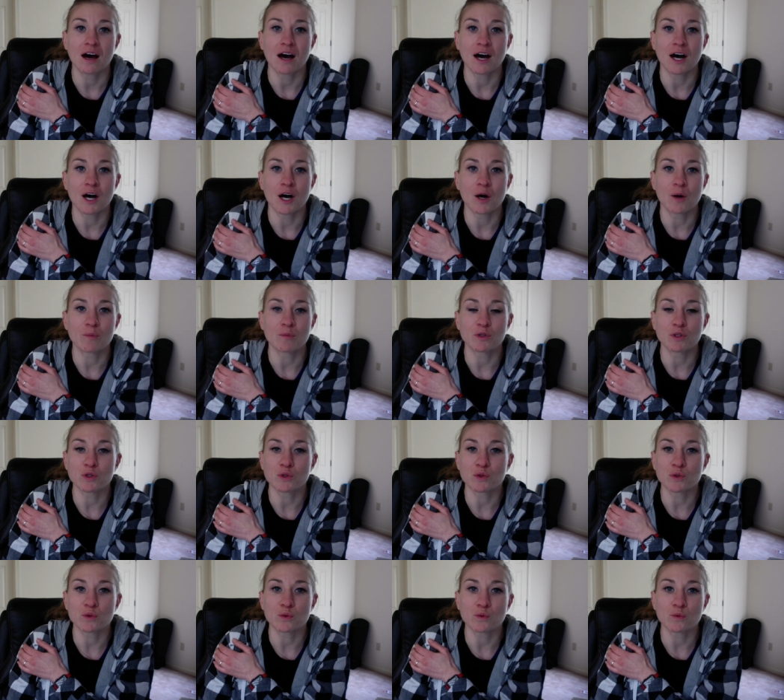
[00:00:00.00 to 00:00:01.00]
Um,
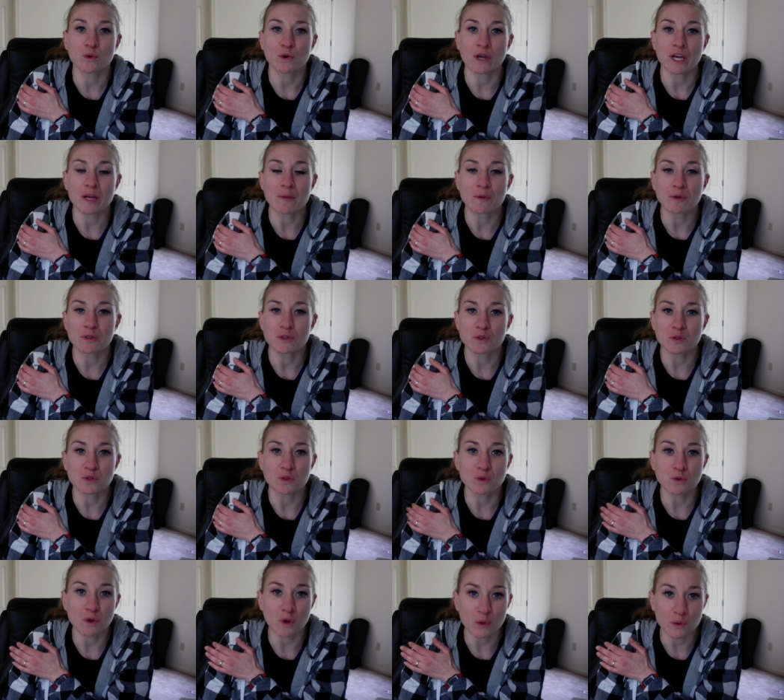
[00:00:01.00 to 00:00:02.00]
you were able to
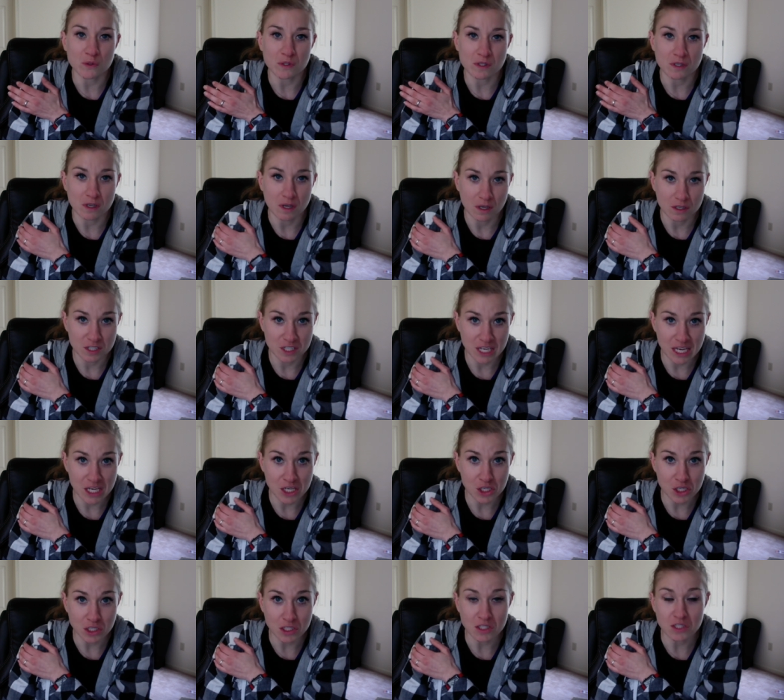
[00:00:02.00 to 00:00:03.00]
do those
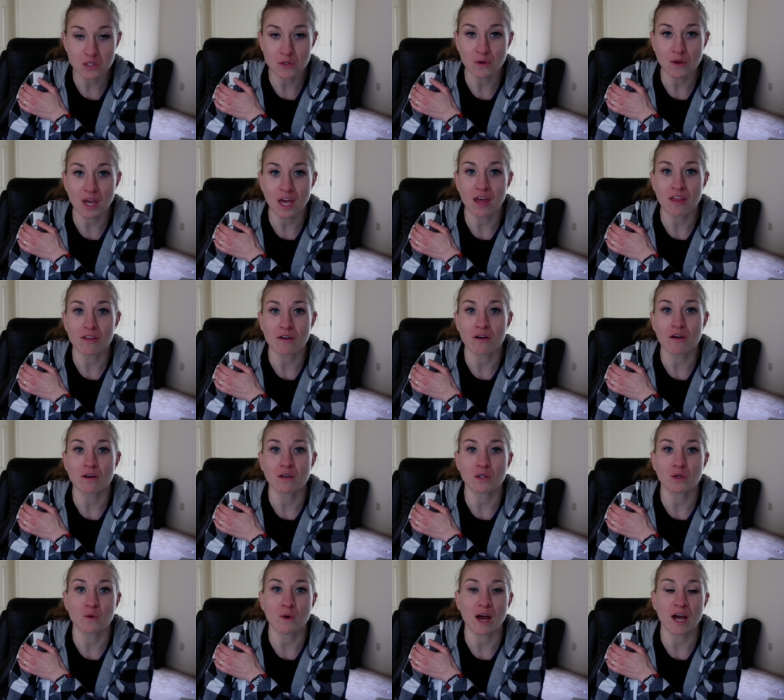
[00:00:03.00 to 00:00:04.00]
stations together.
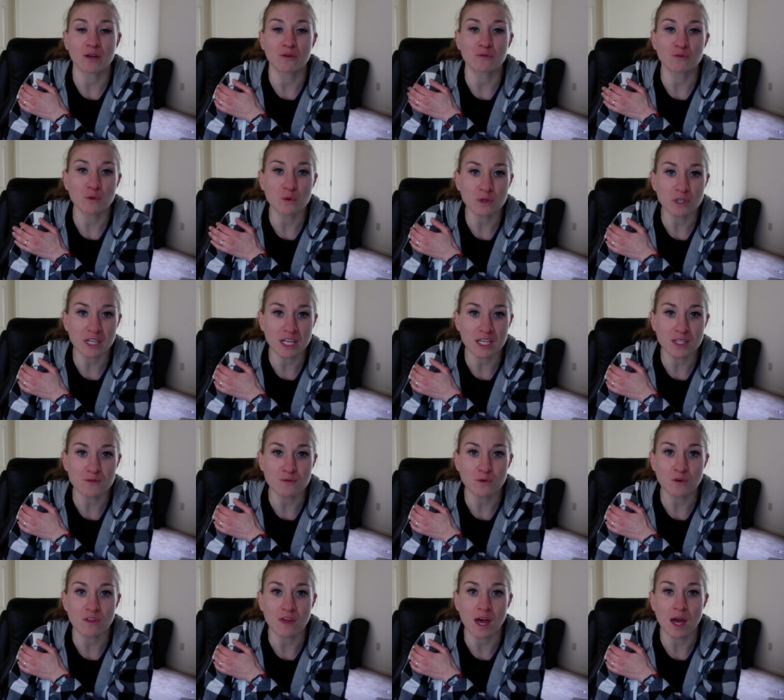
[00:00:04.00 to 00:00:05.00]
You had four days
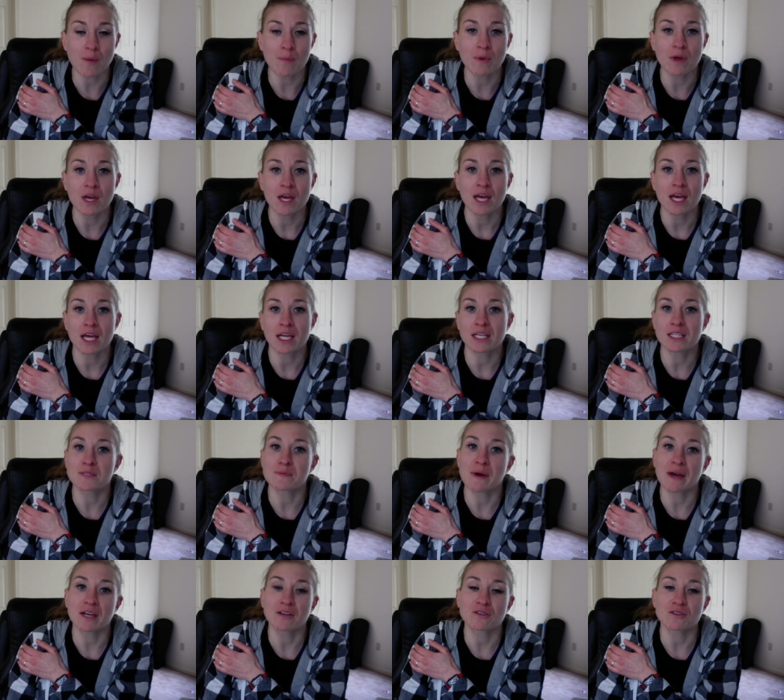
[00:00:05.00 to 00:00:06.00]
for them, and it's
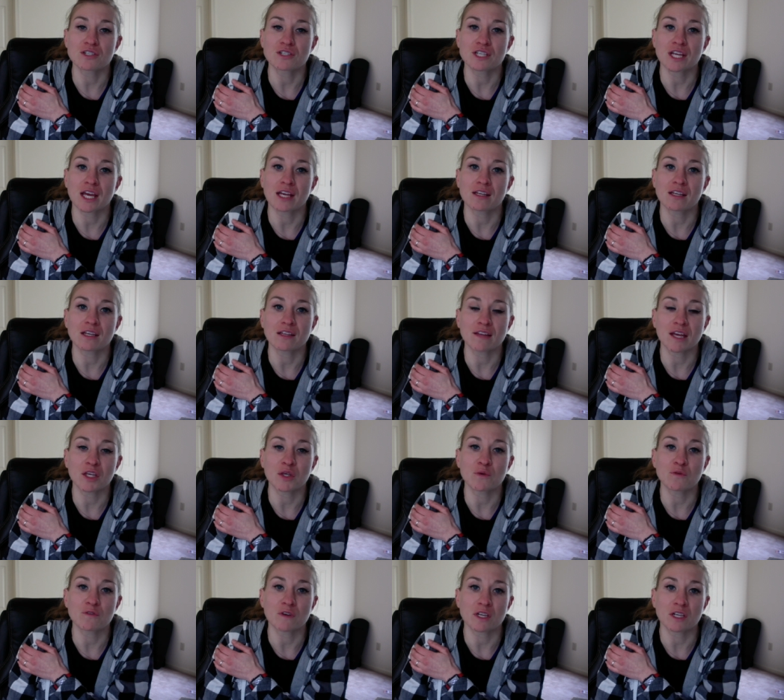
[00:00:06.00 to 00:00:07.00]
my understanding that
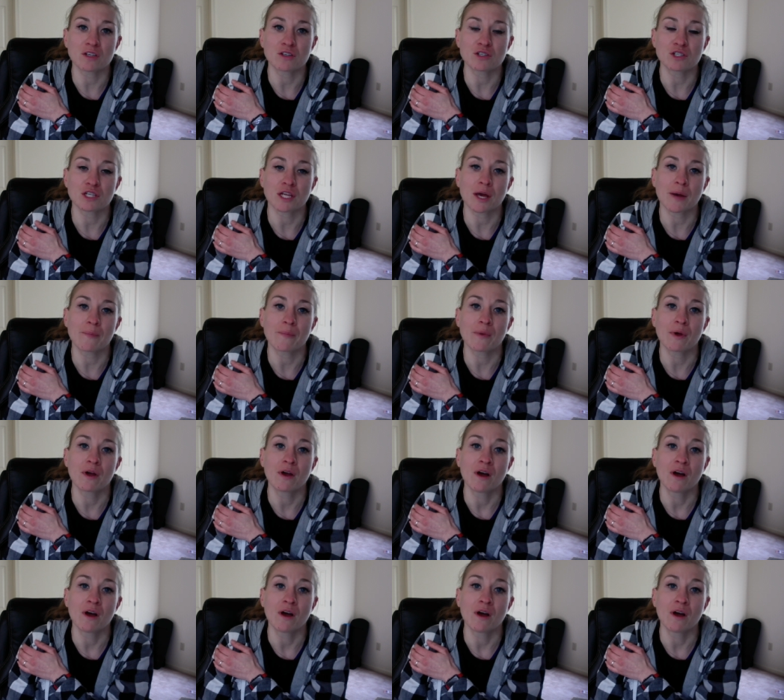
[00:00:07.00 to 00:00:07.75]
you finished them.